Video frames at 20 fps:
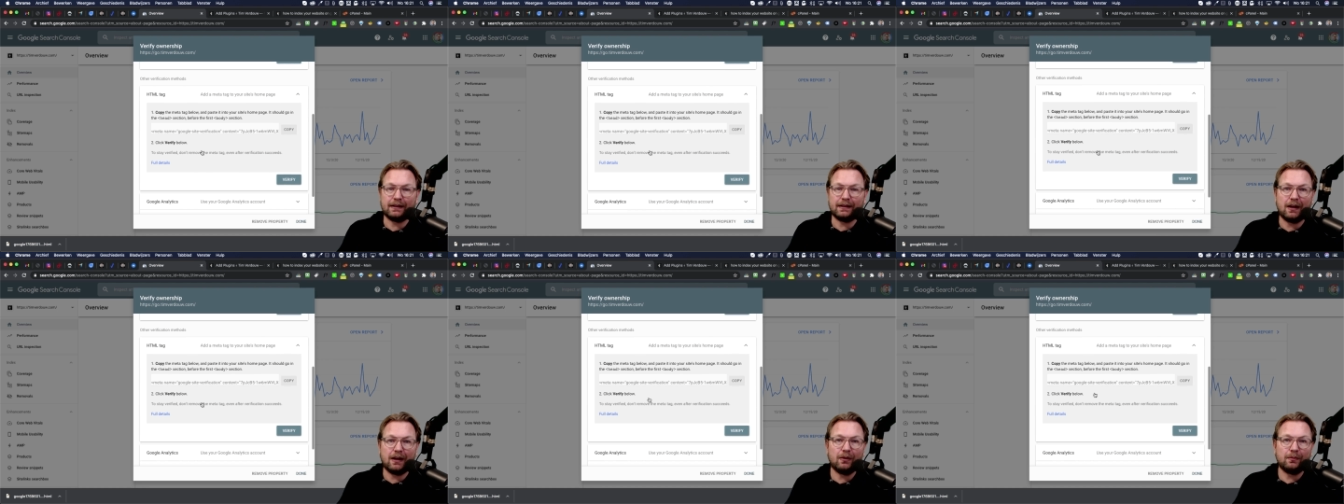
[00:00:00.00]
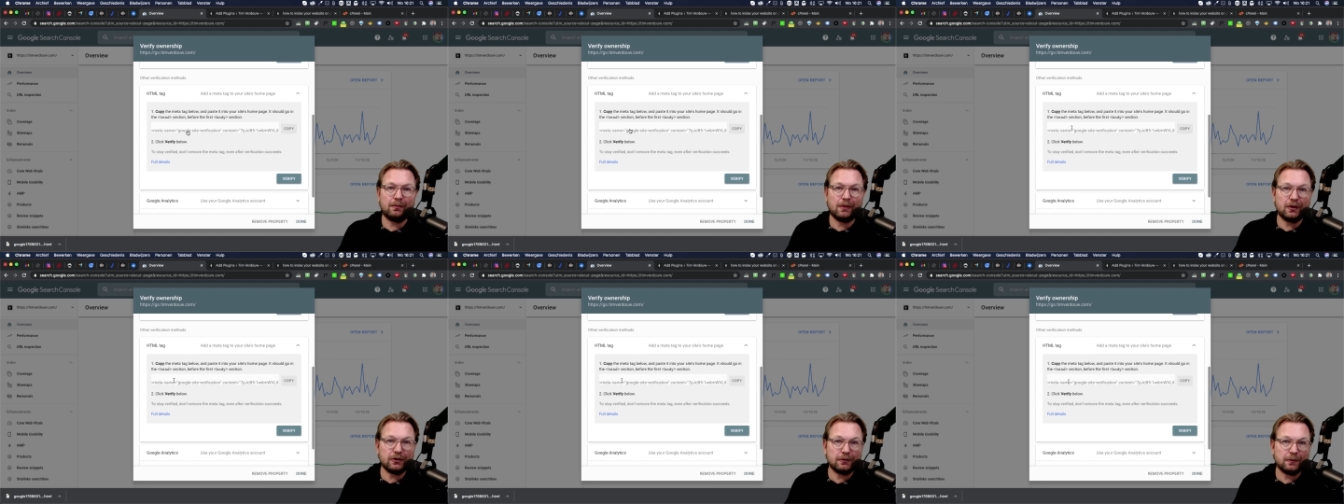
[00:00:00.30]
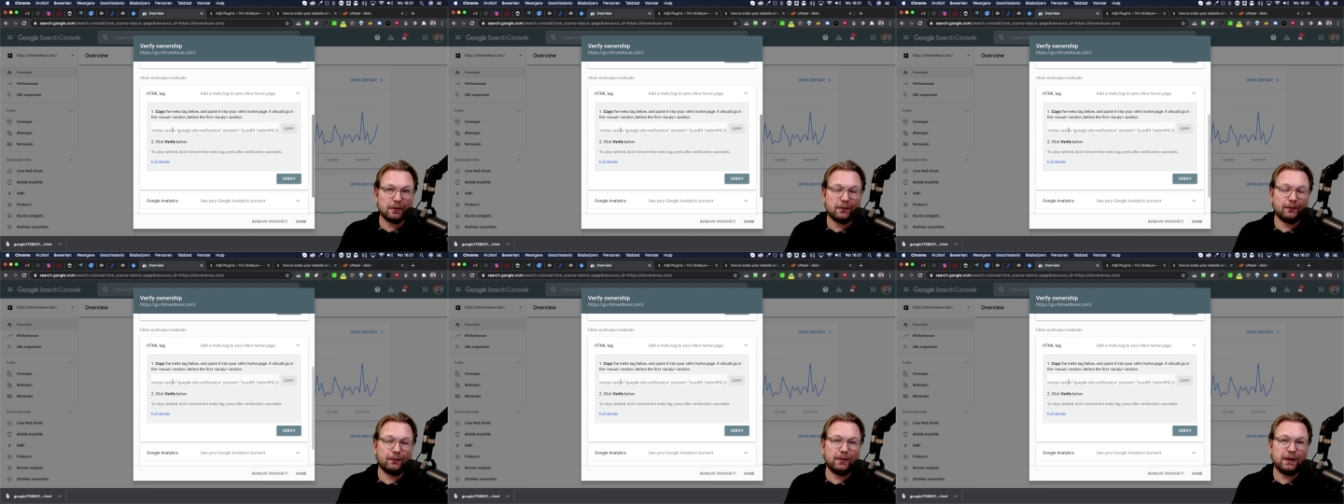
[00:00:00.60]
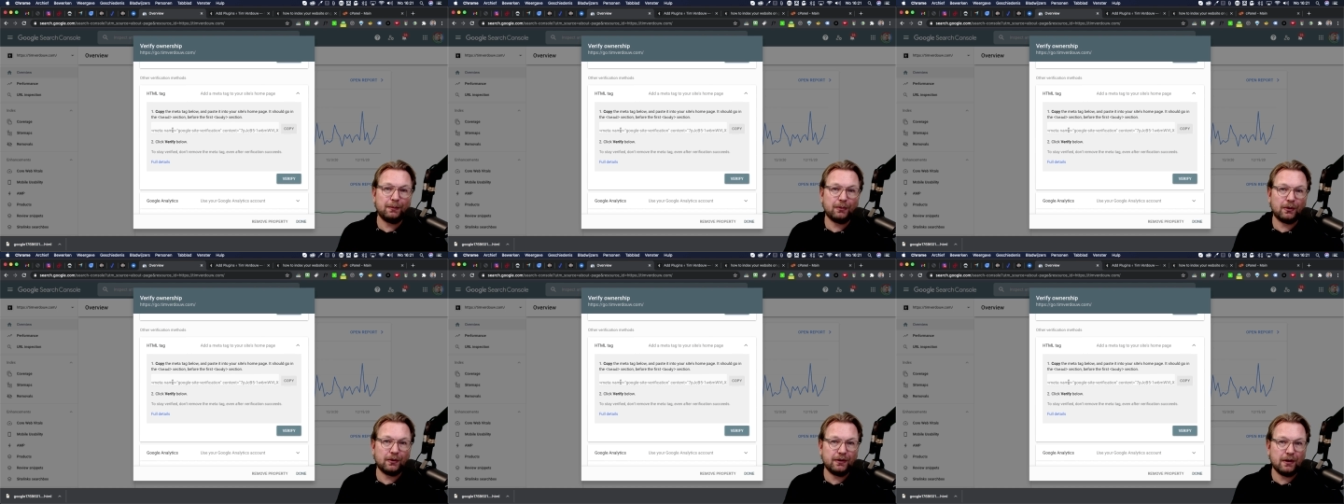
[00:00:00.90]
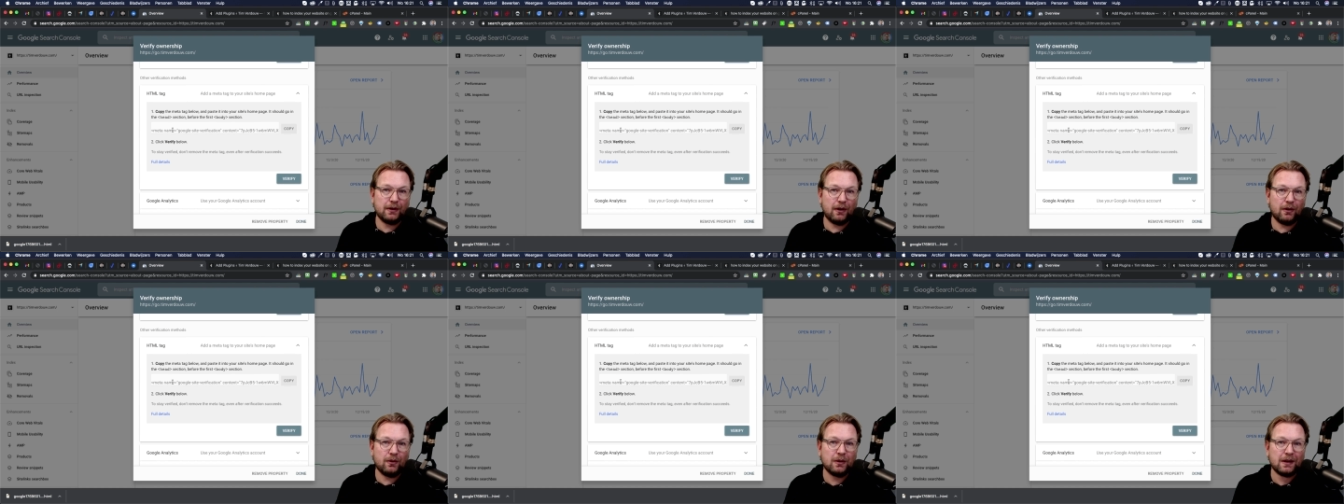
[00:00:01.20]
Now, most of people
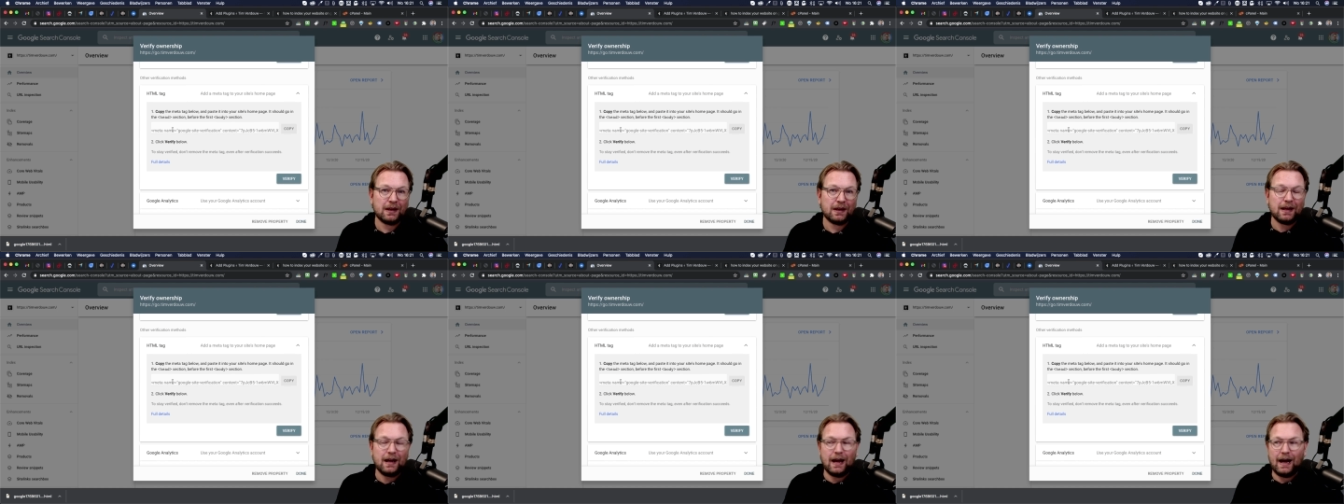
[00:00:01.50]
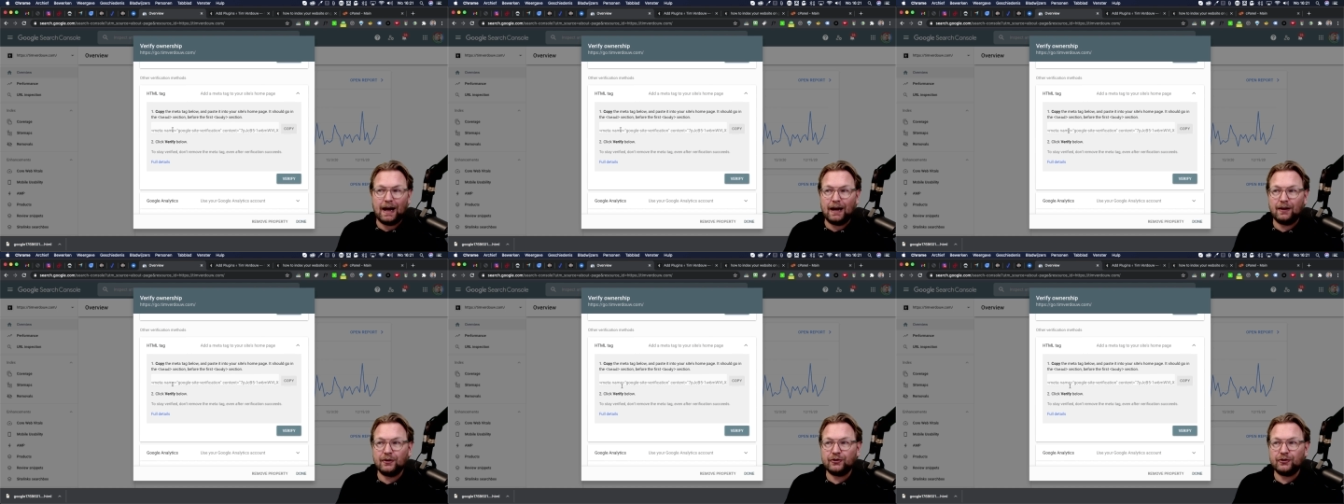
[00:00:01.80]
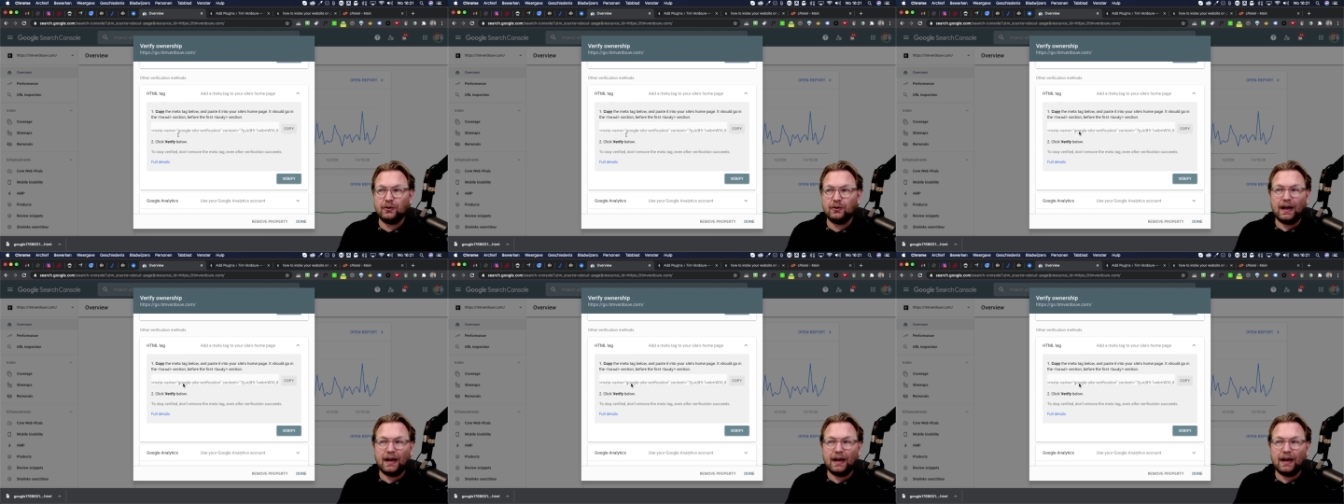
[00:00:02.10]
know how to